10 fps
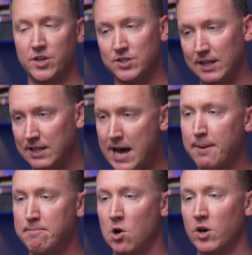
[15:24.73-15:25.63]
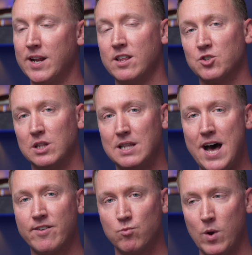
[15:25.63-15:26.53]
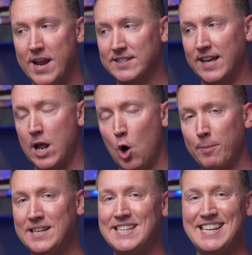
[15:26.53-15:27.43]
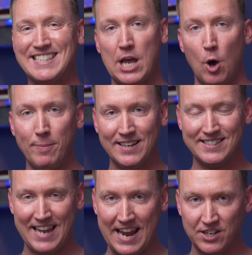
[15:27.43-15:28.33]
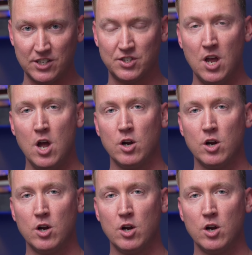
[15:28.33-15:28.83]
there's a lot of marketing, there's a lot of ways that LPT LPT is helping its agents